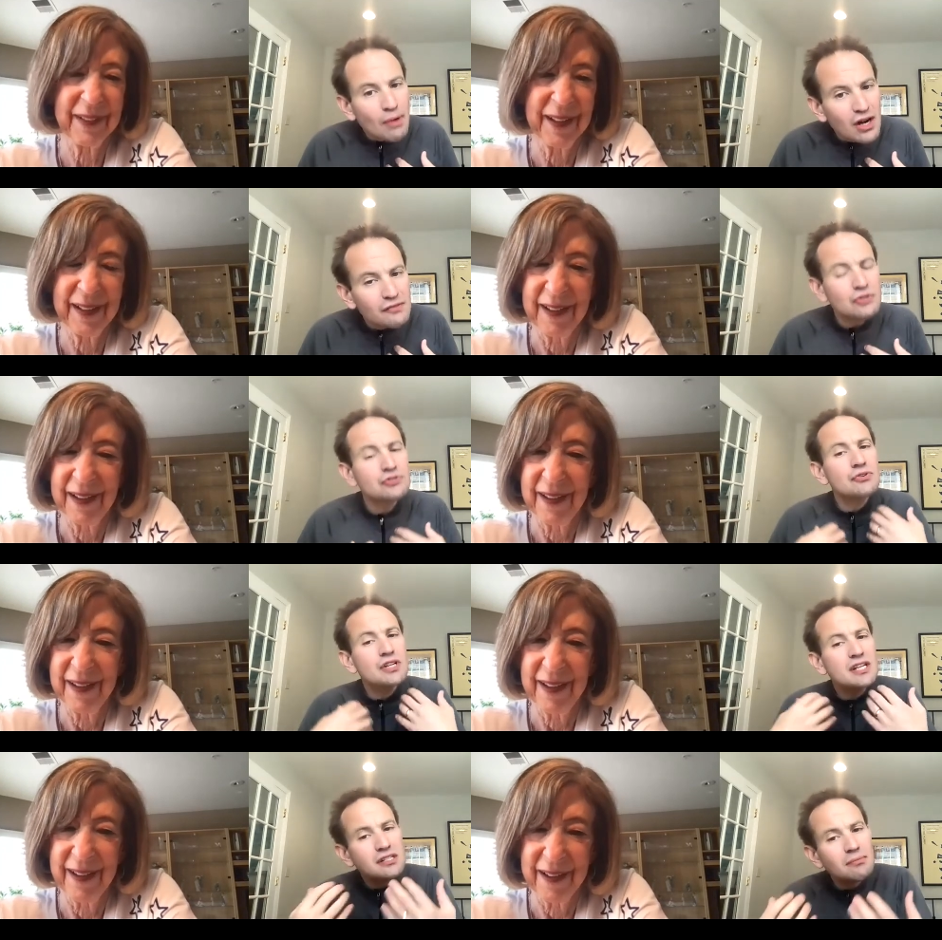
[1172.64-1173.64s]
Speaker 1: part of your
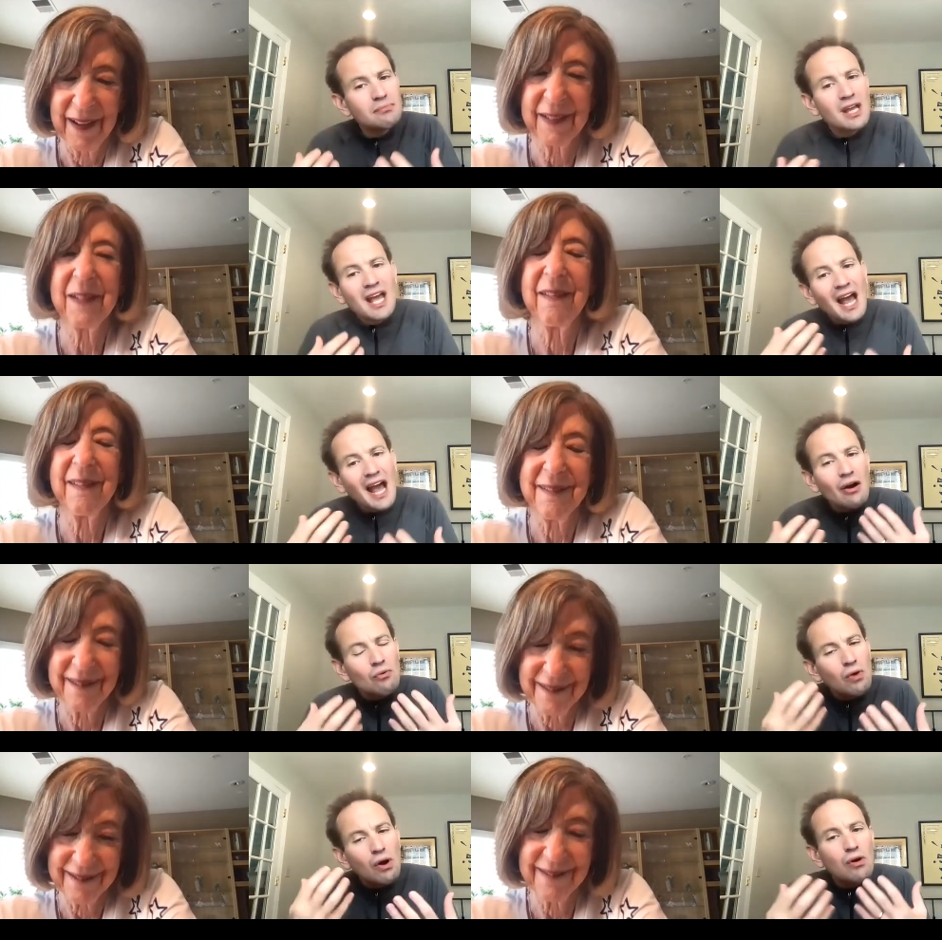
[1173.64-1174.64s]
Judaism? How,
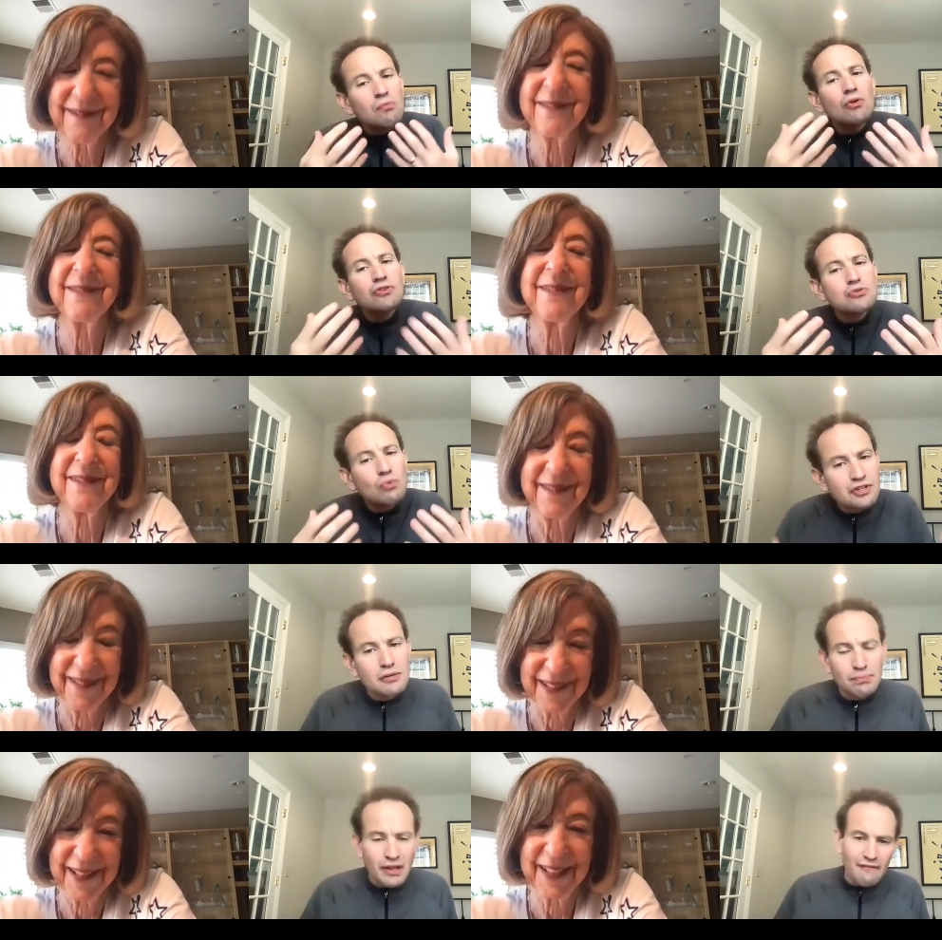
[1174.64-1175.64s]
what, what role does worship
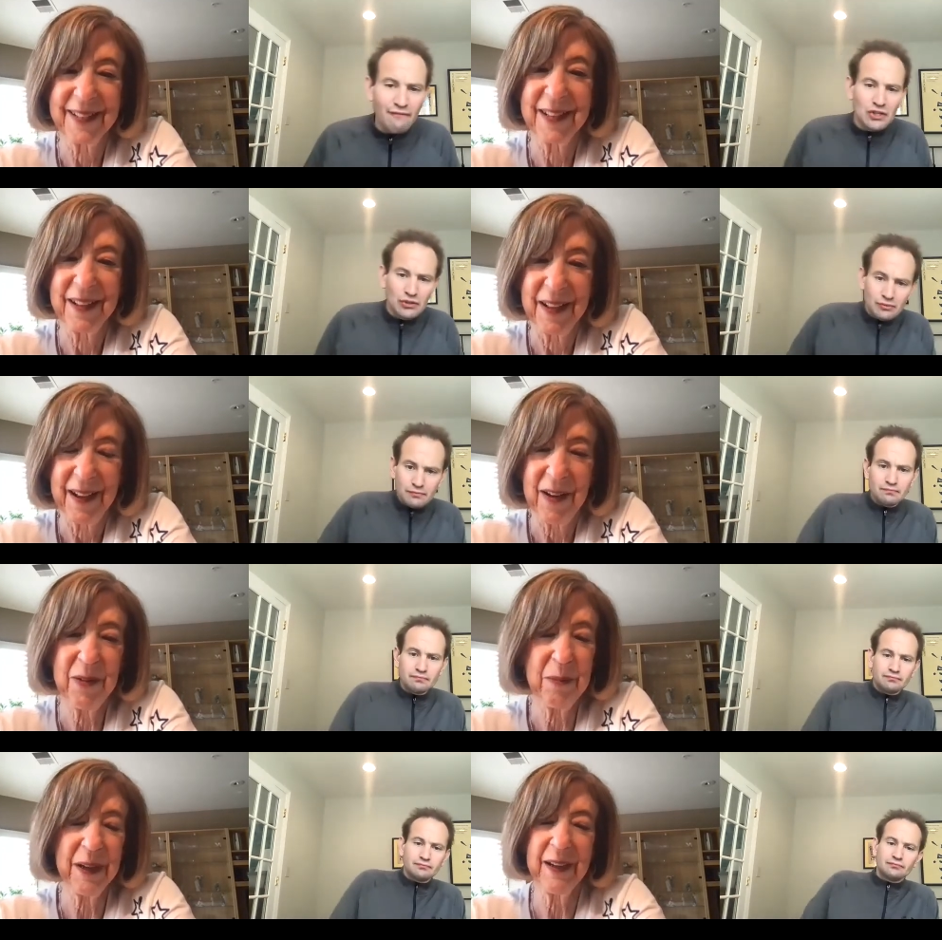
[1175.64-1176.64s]
play for you?
Speaker 2: Oh
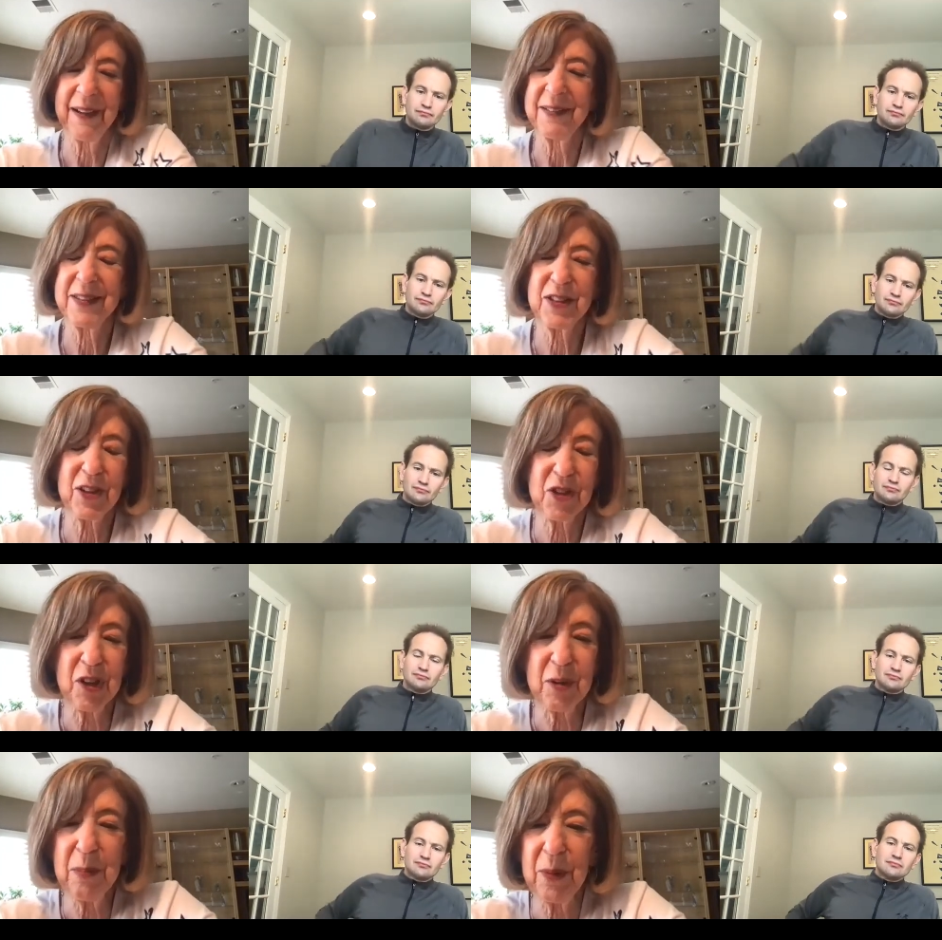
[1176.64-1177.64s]
my God, such an
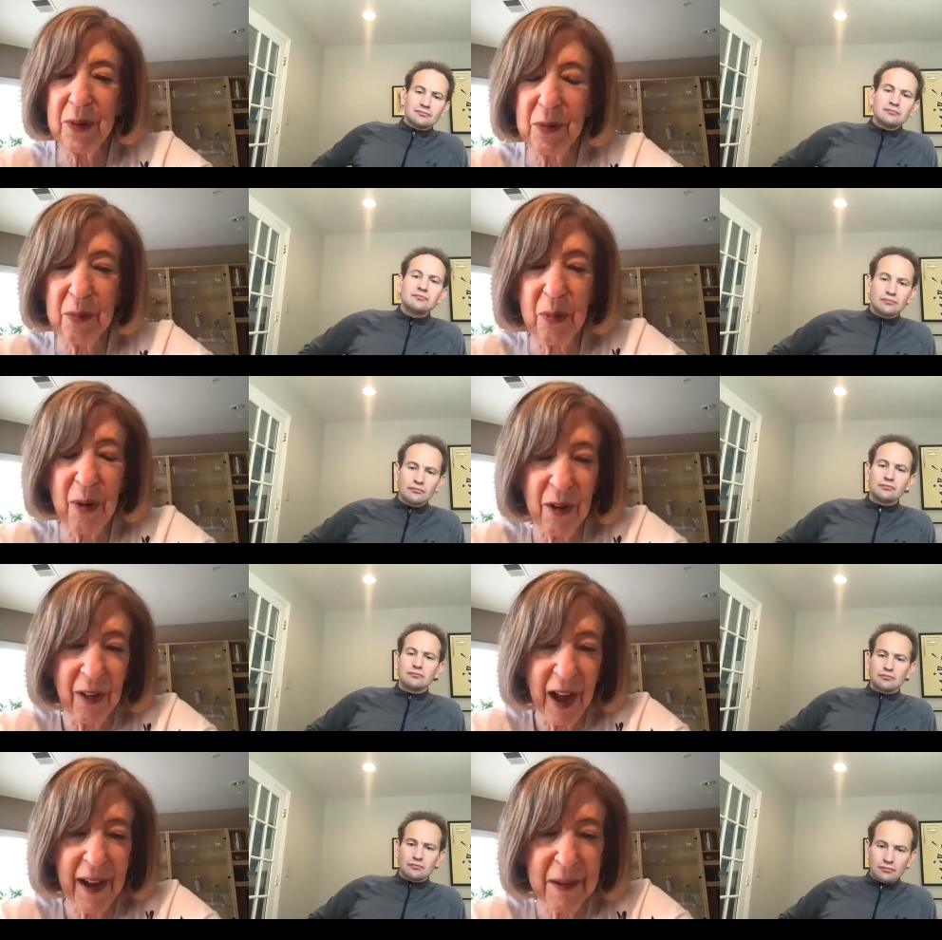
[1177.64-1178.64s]
important role.
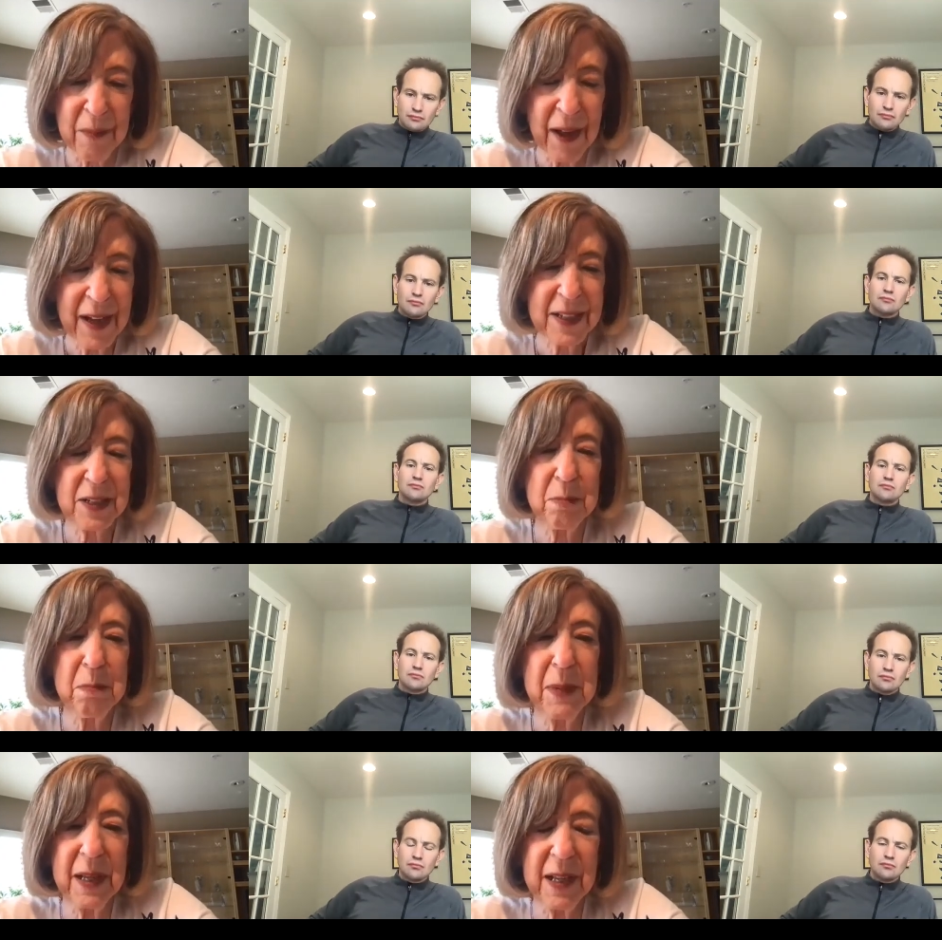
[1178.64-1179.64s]
I, to
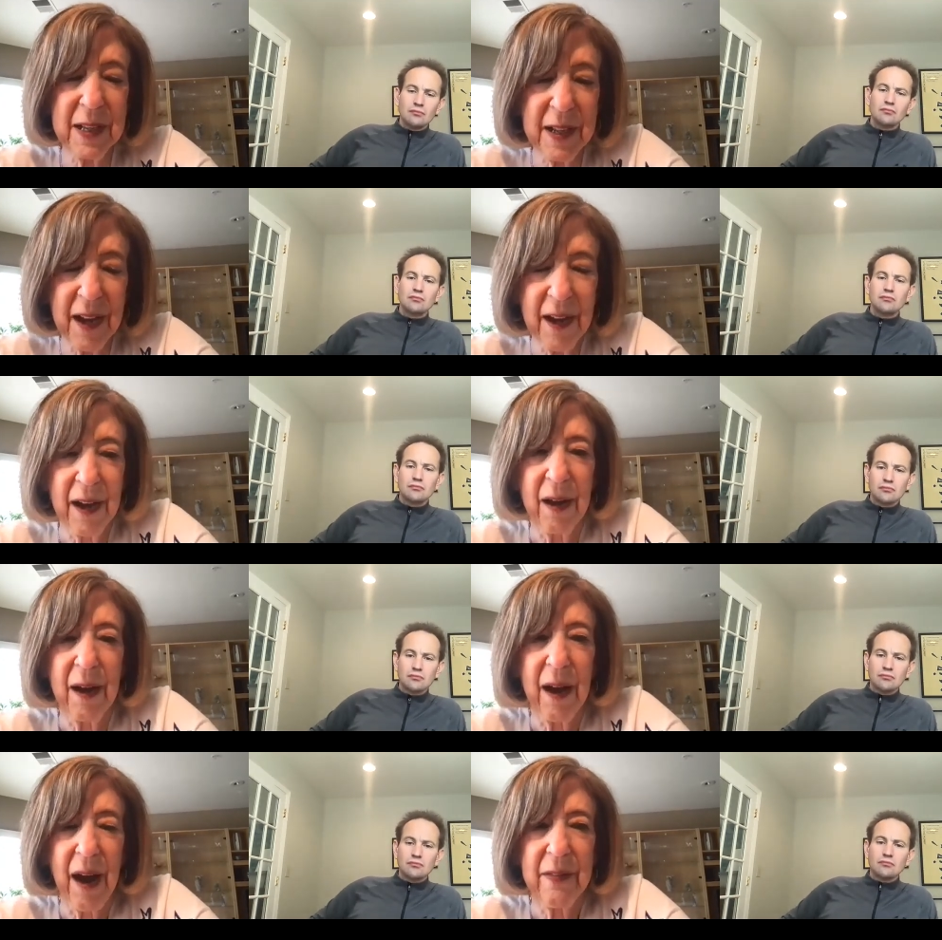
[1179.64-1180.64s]
me,
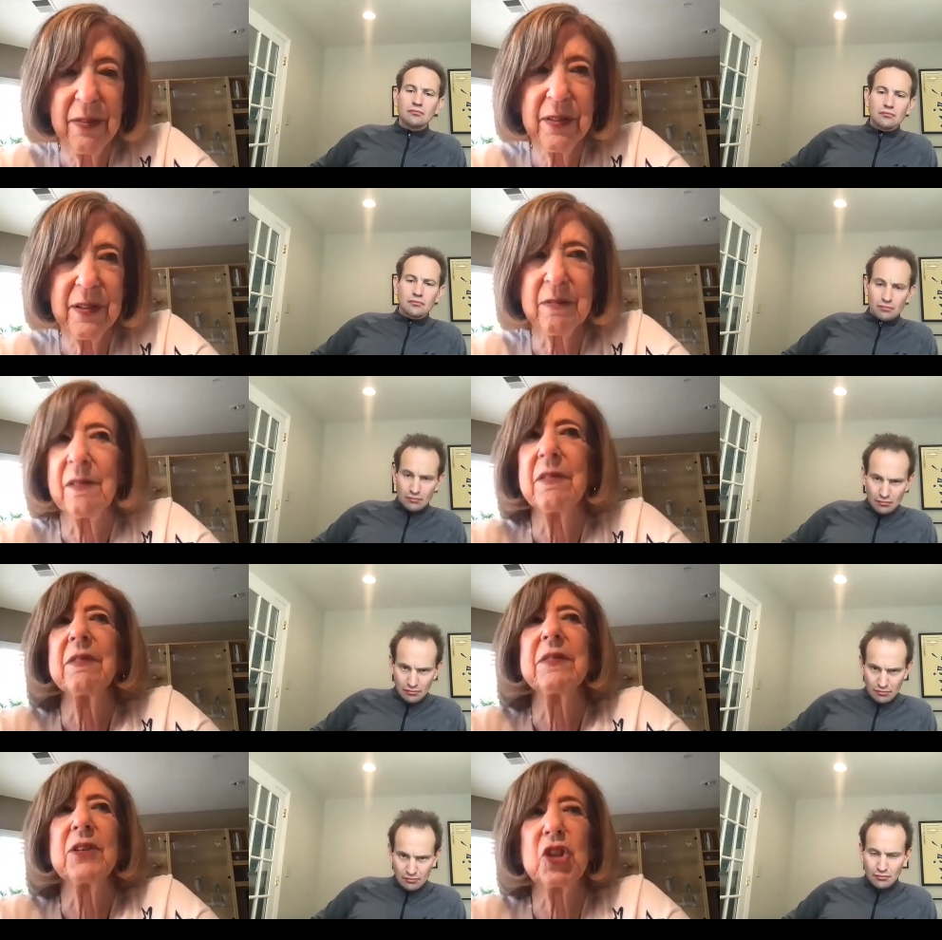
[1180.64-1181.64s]
the
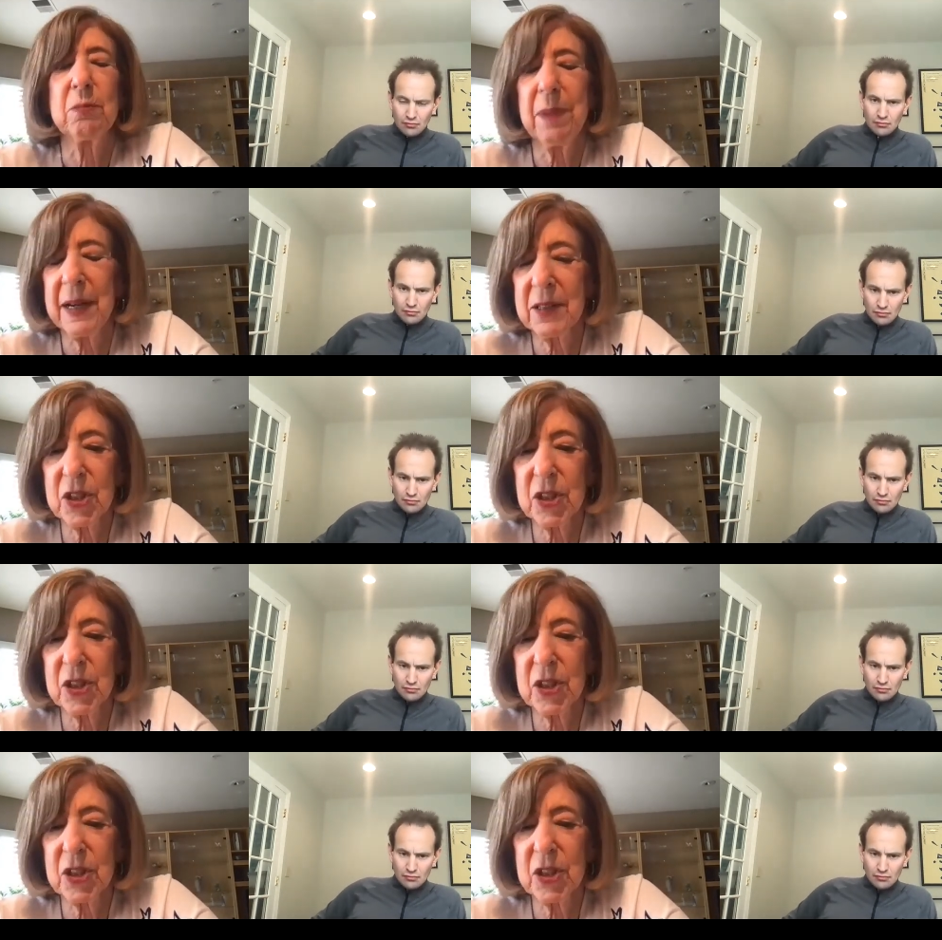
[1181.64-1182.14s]
Shabbat